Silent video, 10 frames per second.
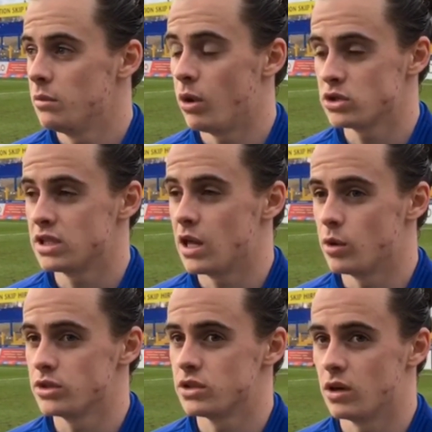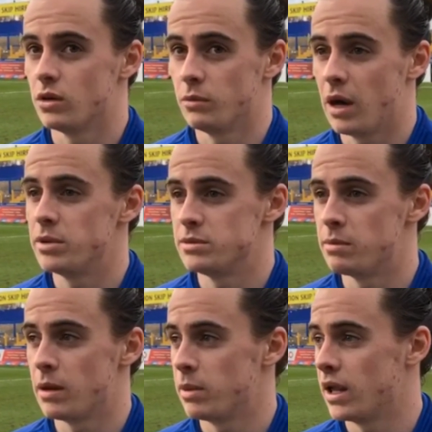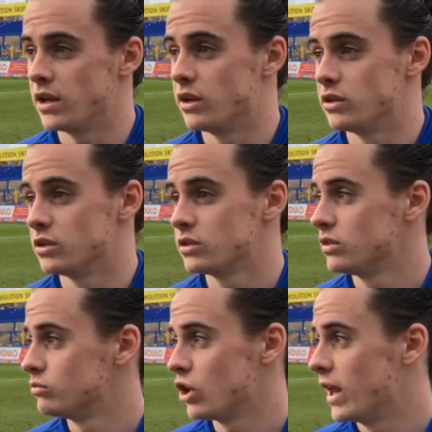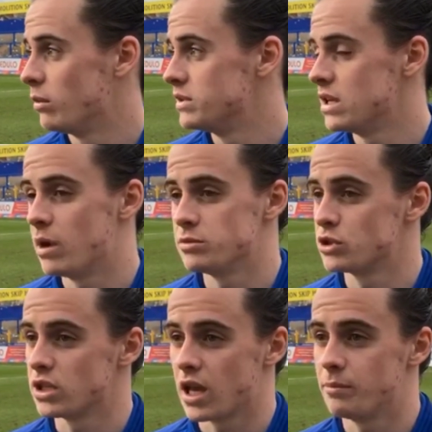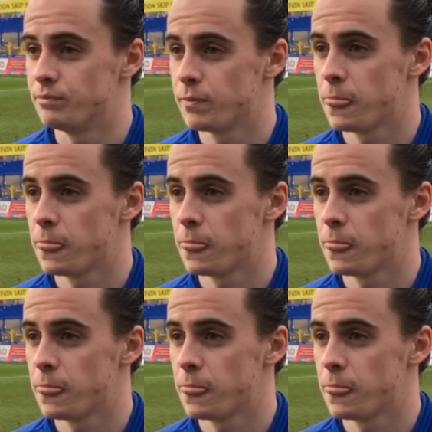Boxing Day it was, so I'm happy to be back playing and just trying to help the team out as much as I can.